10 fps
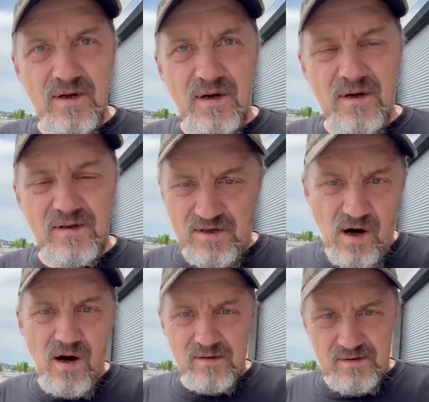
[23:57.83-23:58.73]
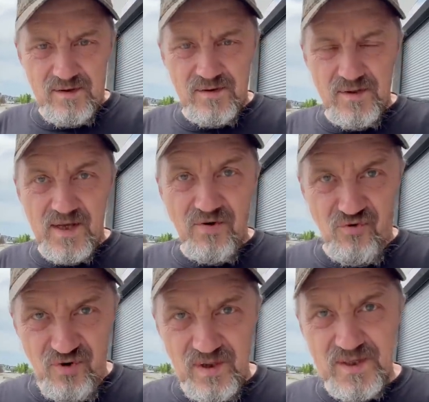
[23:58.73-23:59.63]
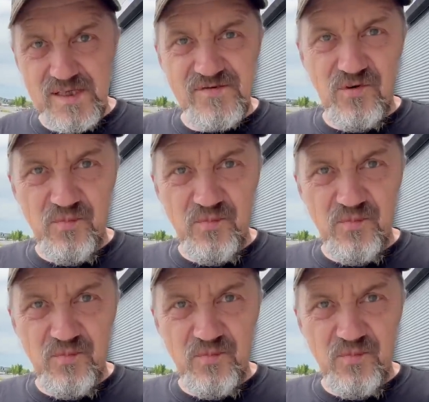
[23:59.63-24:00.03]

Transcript: uh, car you know like really it's for